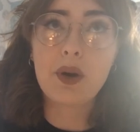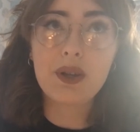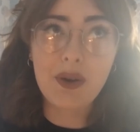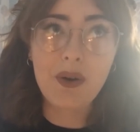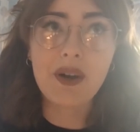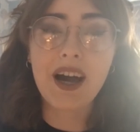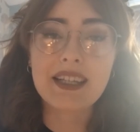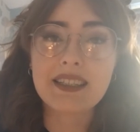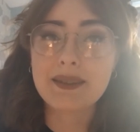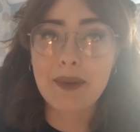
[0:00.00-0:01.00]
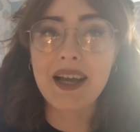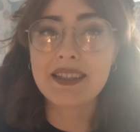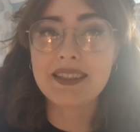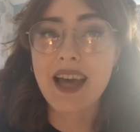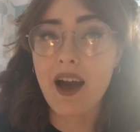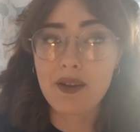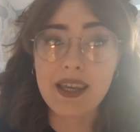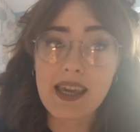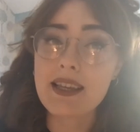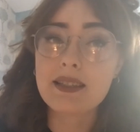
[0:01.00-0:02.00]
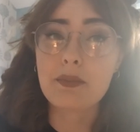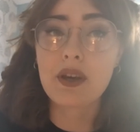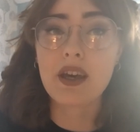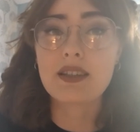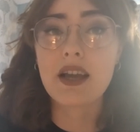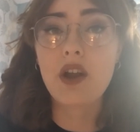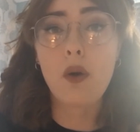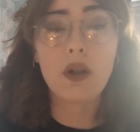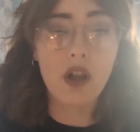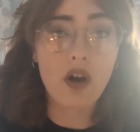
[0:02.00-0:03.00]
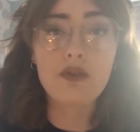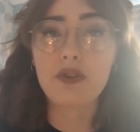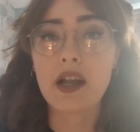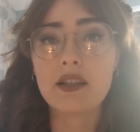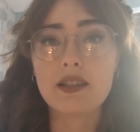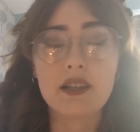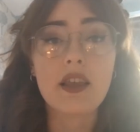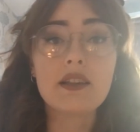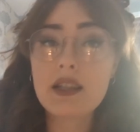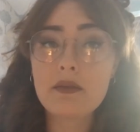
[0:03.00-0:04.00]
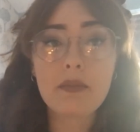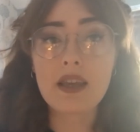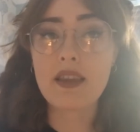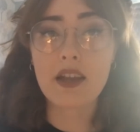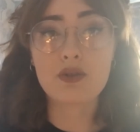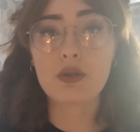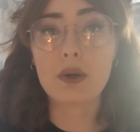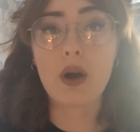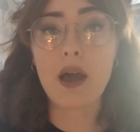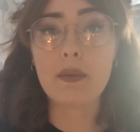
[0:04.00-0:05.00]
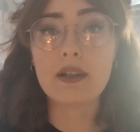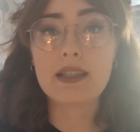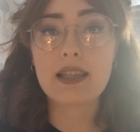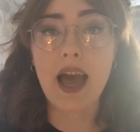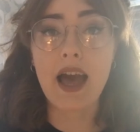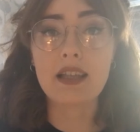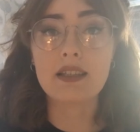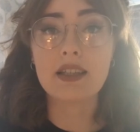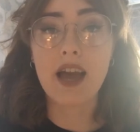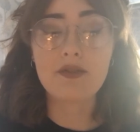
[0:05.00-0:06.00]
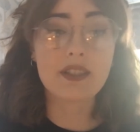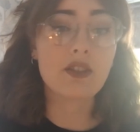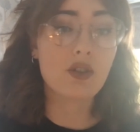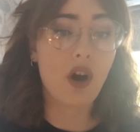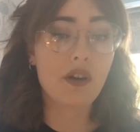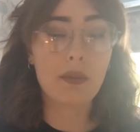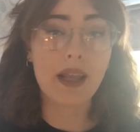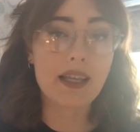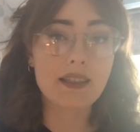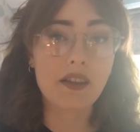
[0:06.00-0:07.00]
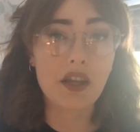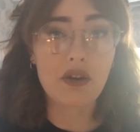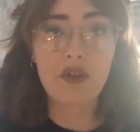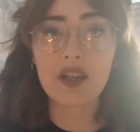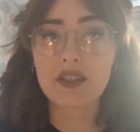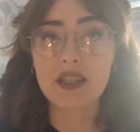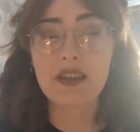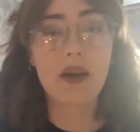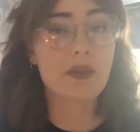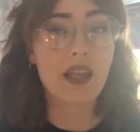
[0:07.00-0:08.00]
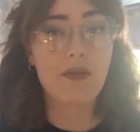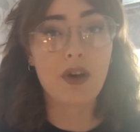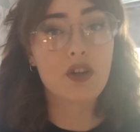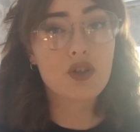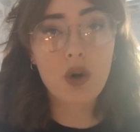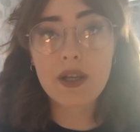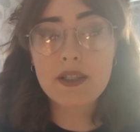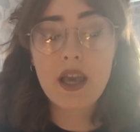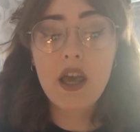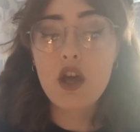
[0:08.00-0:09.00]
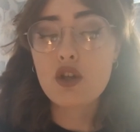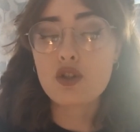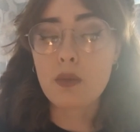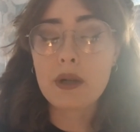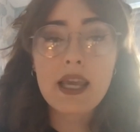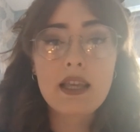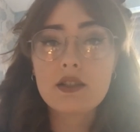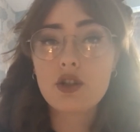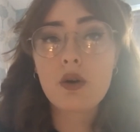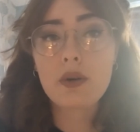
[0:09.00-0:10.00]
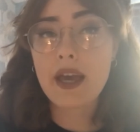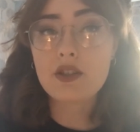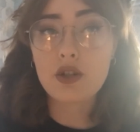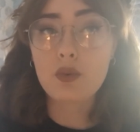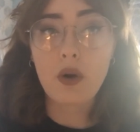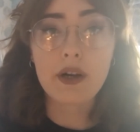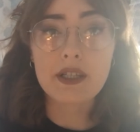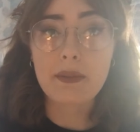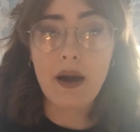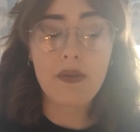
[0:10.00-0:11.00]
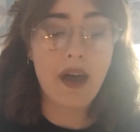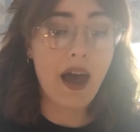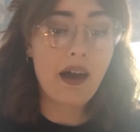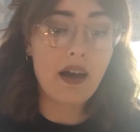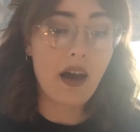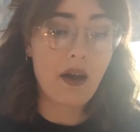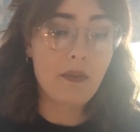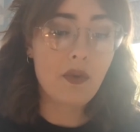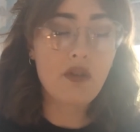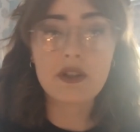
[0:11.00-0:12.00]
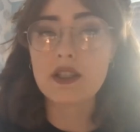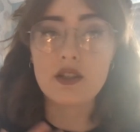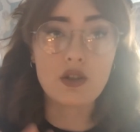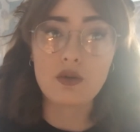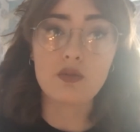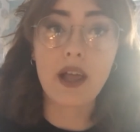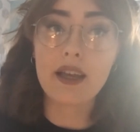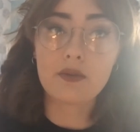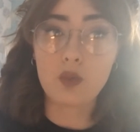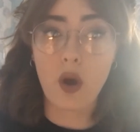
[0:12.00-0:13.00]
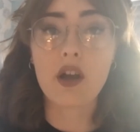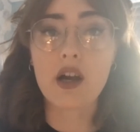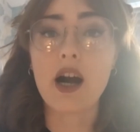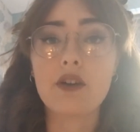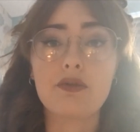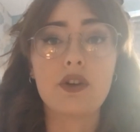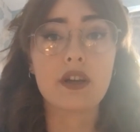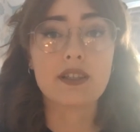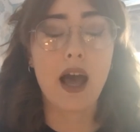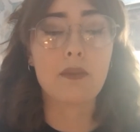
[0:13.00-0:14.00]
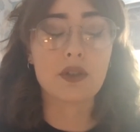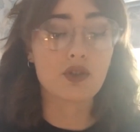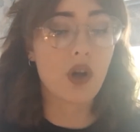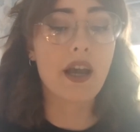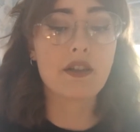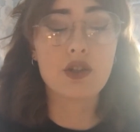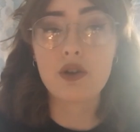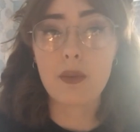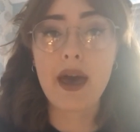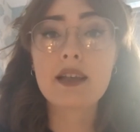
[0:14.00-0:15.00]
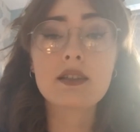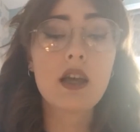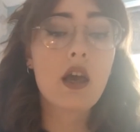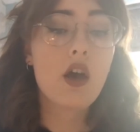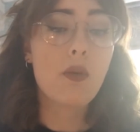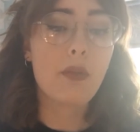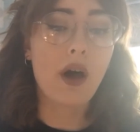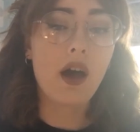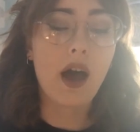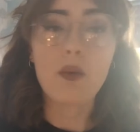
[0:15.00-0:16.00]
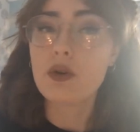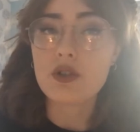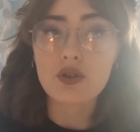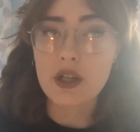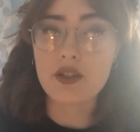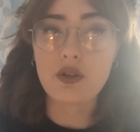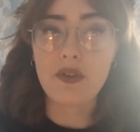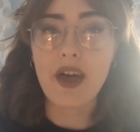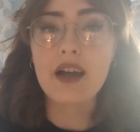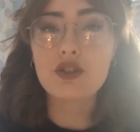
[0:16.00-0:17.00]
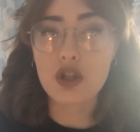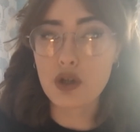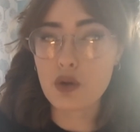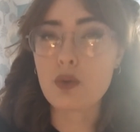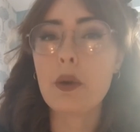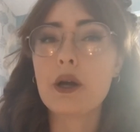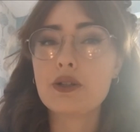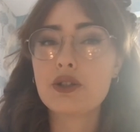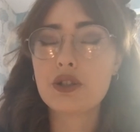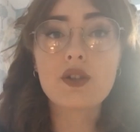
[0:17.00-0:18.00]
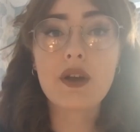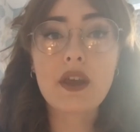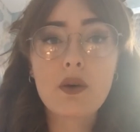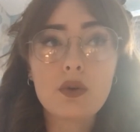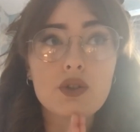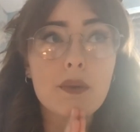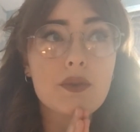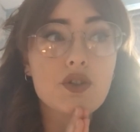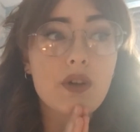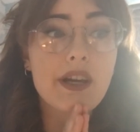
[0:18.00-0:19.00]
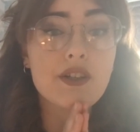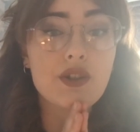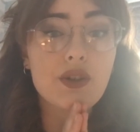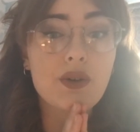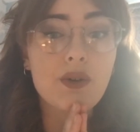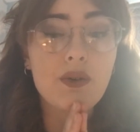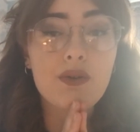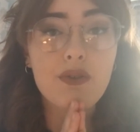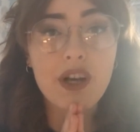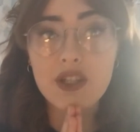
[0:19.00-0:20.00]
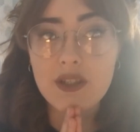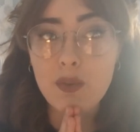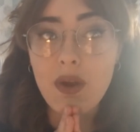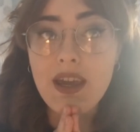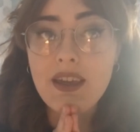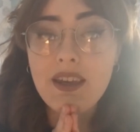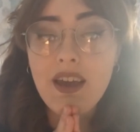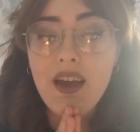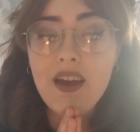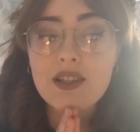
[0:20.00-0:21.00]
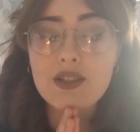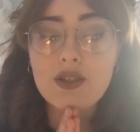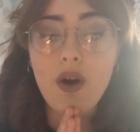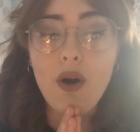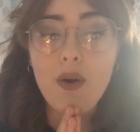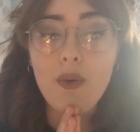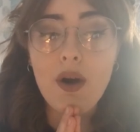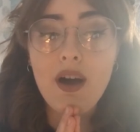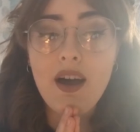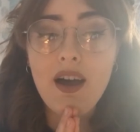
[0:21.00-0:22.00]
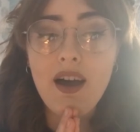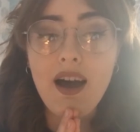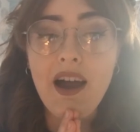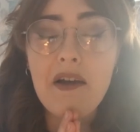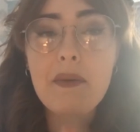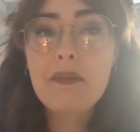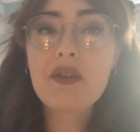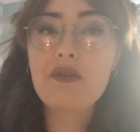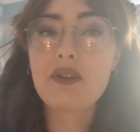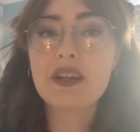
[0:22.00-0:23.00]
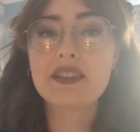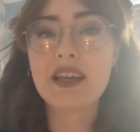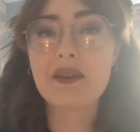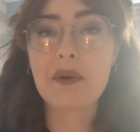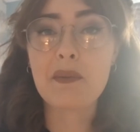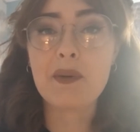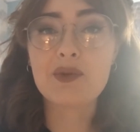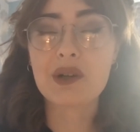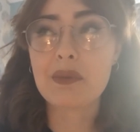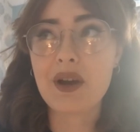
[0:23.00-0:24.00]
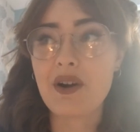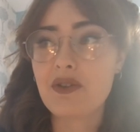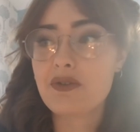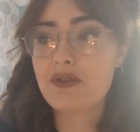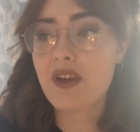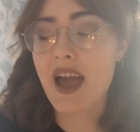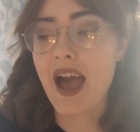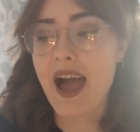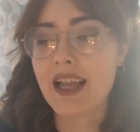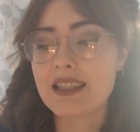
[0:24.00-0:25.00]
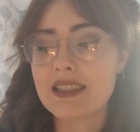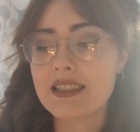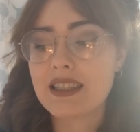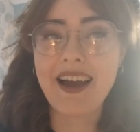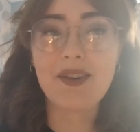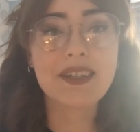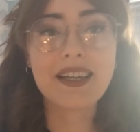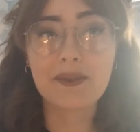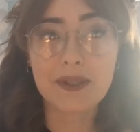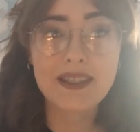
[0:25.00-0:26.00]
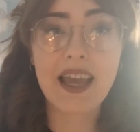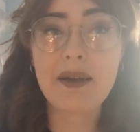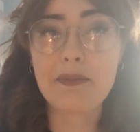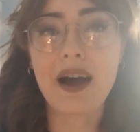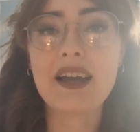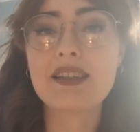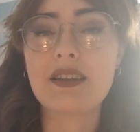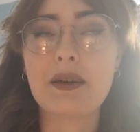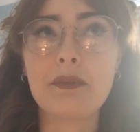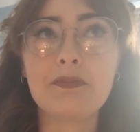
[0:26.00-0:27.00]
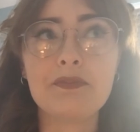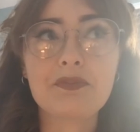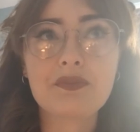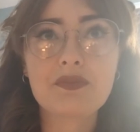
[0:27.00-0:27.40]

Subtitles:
put your guys' minds at ease, because I know a lot of friends that didn't meet the entry requirements and have still gotten a place in the university that was their first choice. So please don't get too worried about that. Obviously do work hard for your exams and try and do your best, but I wouldn't stress over that too much. So I think we'll jump straight to Freshers Week. So I remember the first day that my mum dropped me off, and when I was saying bye to them,